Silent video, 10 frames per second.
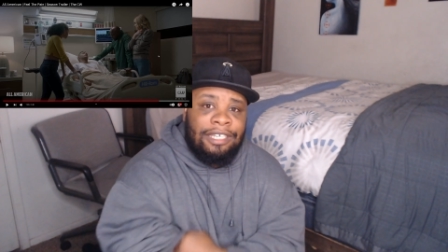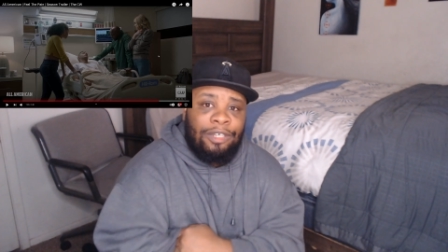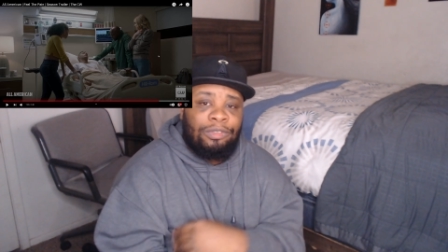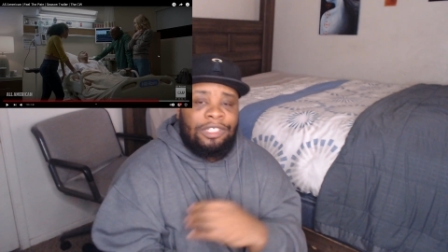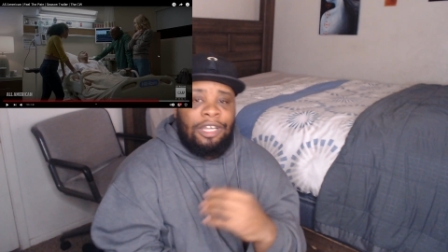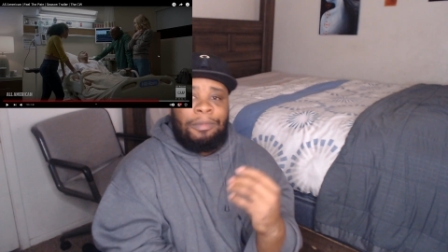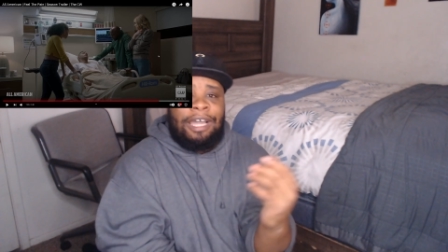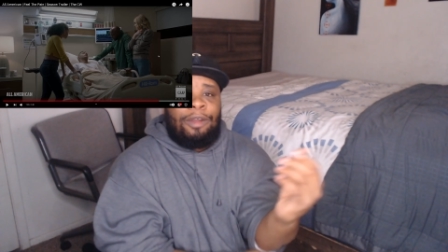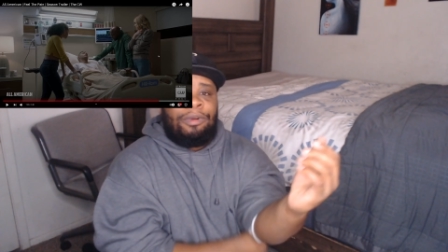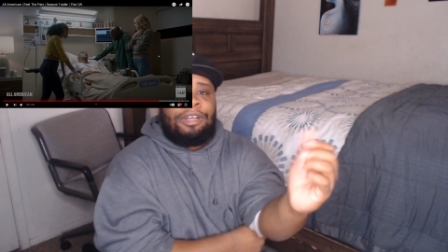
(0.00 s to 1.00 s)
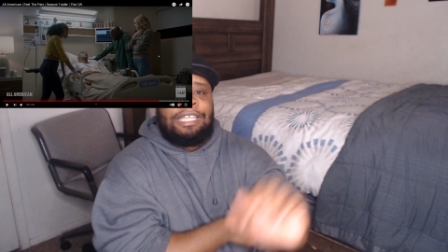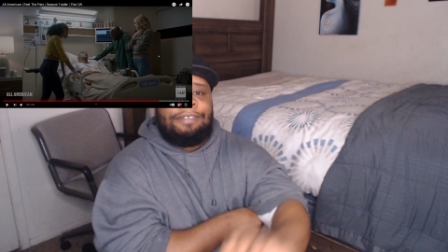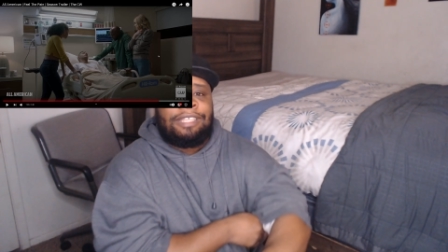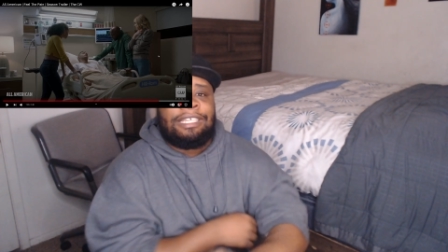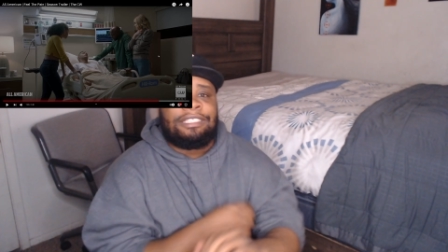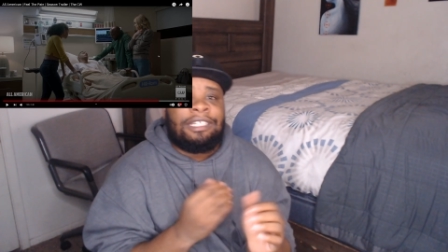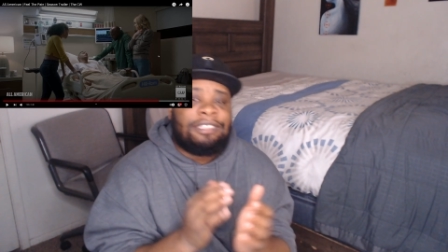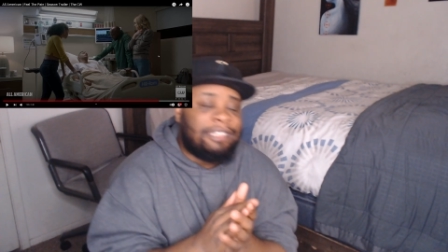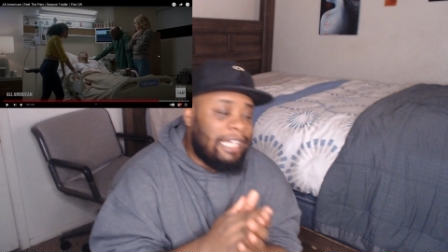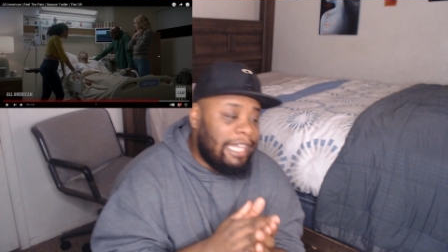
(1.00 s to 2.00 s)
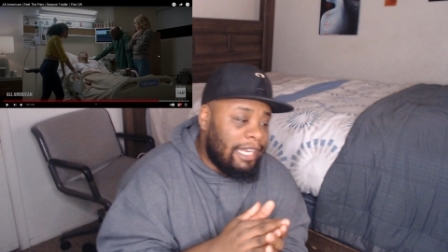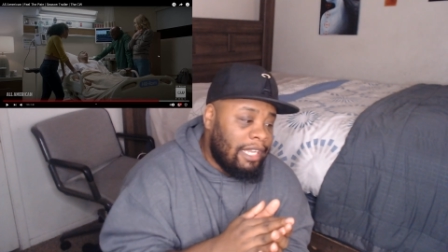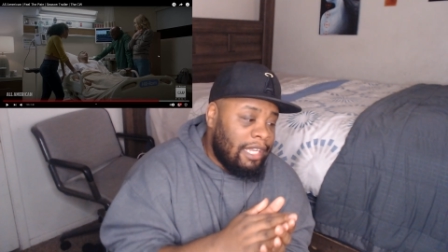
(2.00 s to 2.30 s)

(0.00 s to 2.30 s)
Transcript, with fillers: who talking about I don't want to leave things unsaid.